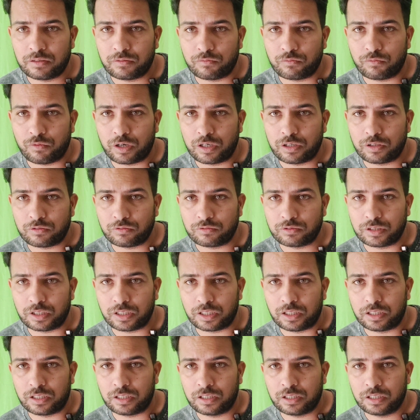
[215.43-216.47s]
1 2
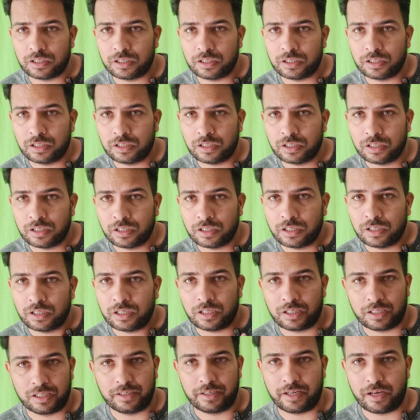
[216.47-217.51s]
3.
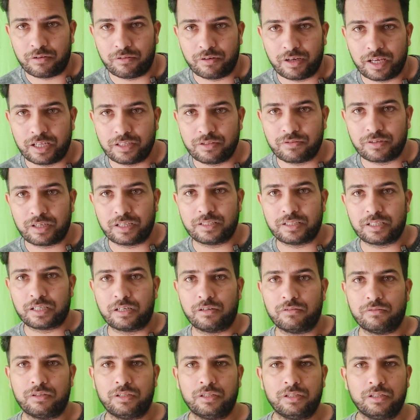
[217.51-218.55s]
Now as you can check out,